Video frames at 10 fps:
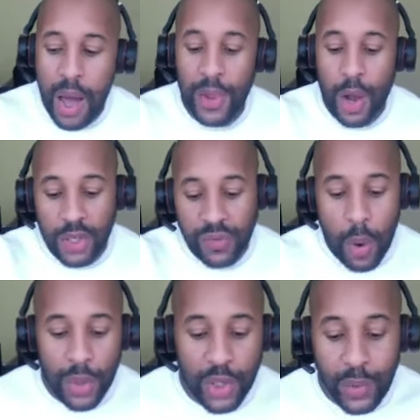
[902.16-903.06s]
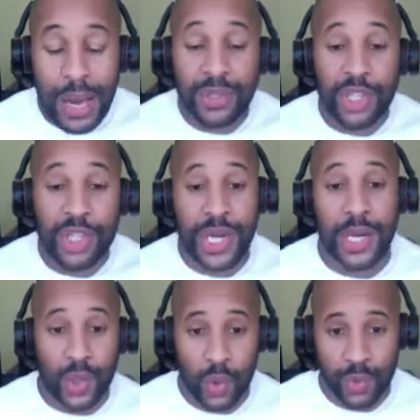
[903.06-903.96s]
The last thing I want to do now is just
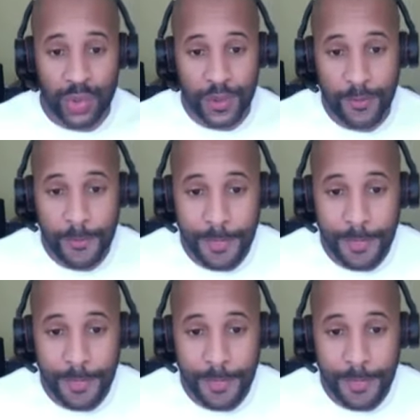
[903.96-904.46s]
share the tools.